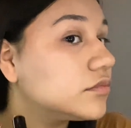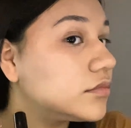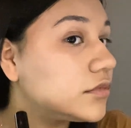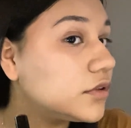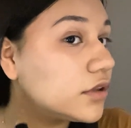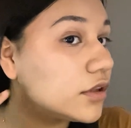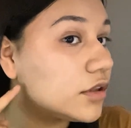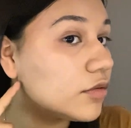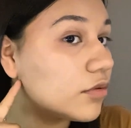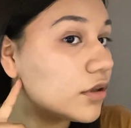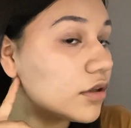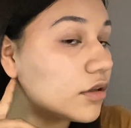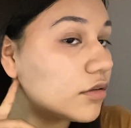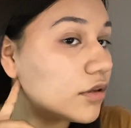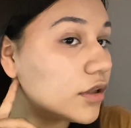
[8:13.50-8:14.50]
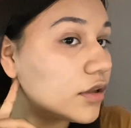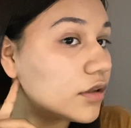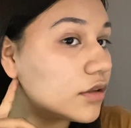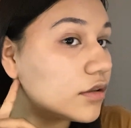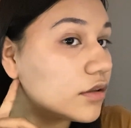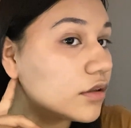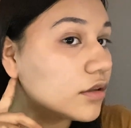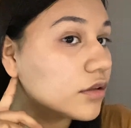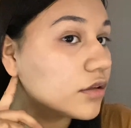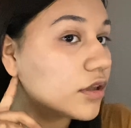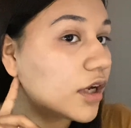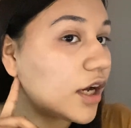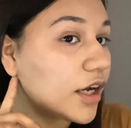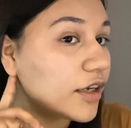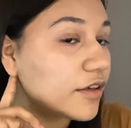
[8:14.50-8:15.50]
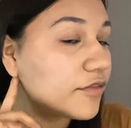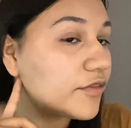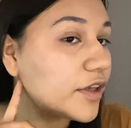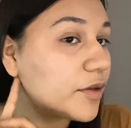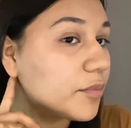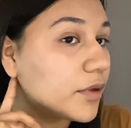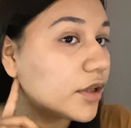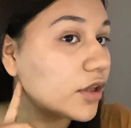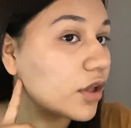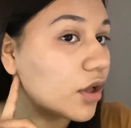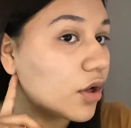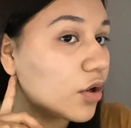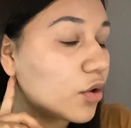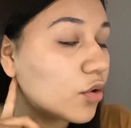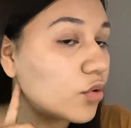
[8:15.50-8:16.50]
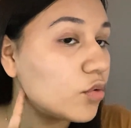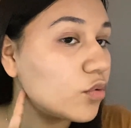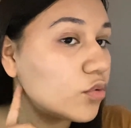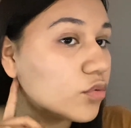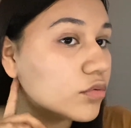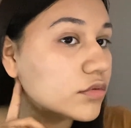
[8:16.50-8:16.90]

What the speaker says: And you wanna go like kind of like below